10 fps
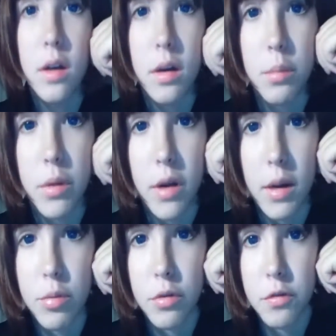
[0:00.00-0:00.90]
but I
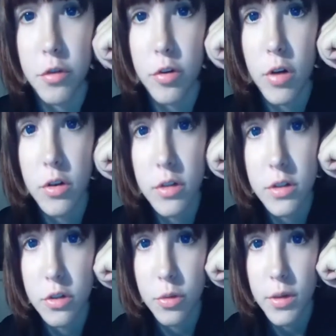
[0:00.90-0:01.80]
prefer not to listen
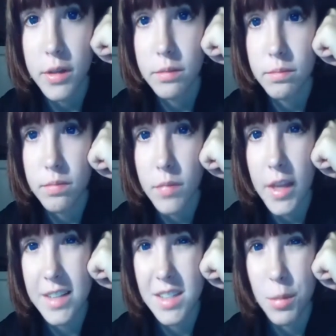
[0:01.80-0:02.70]
to it. Like
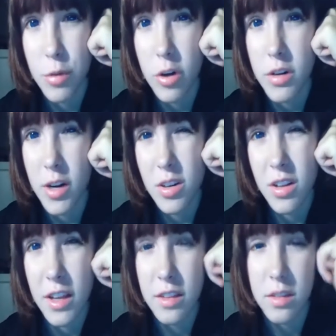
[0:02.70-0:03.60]
Slipknot, I
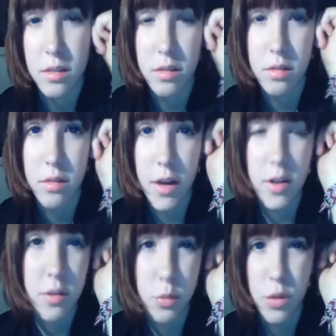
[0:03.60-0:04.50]
don't
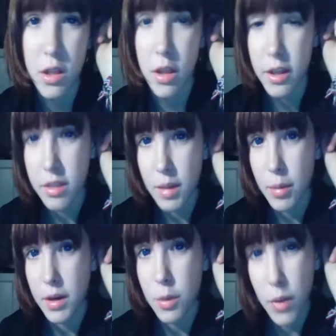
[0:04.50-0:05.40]
even really like them
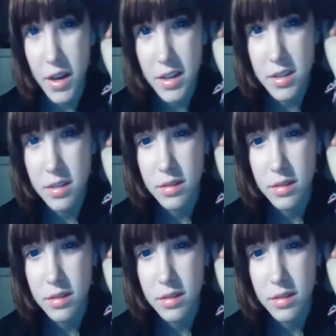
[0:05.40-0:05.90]
anyways.